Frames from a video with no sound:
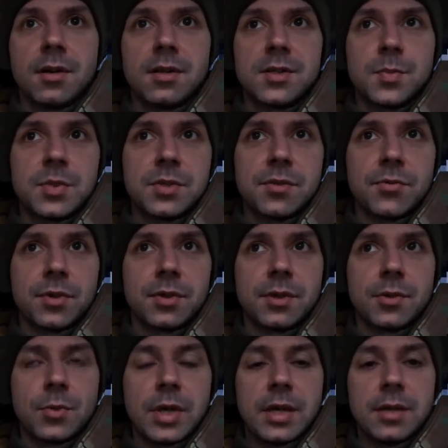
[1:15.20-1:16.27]
specifically
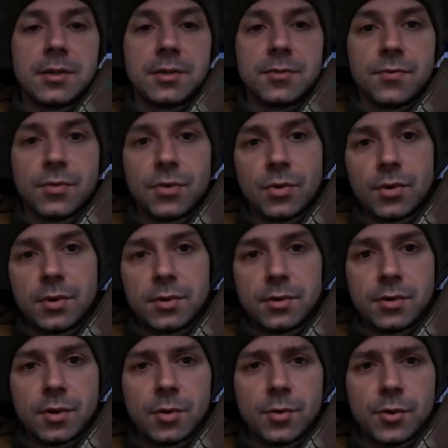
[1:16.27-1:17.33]
created for,
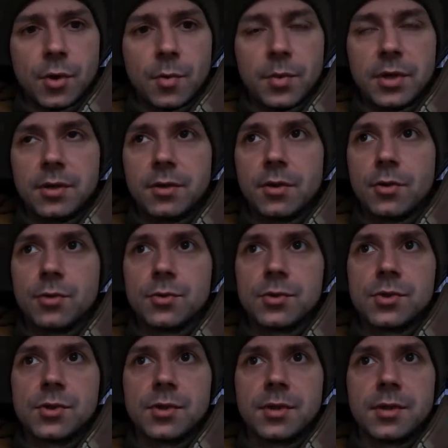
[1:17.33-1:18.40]
you know, dropping
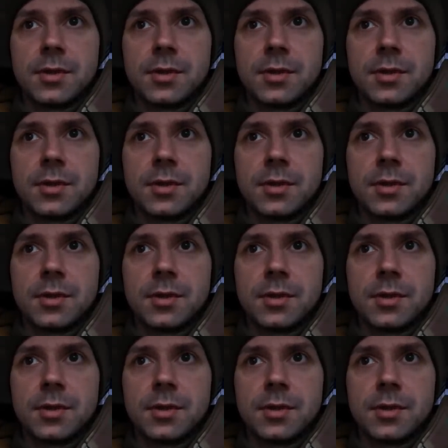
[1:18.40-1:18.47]
those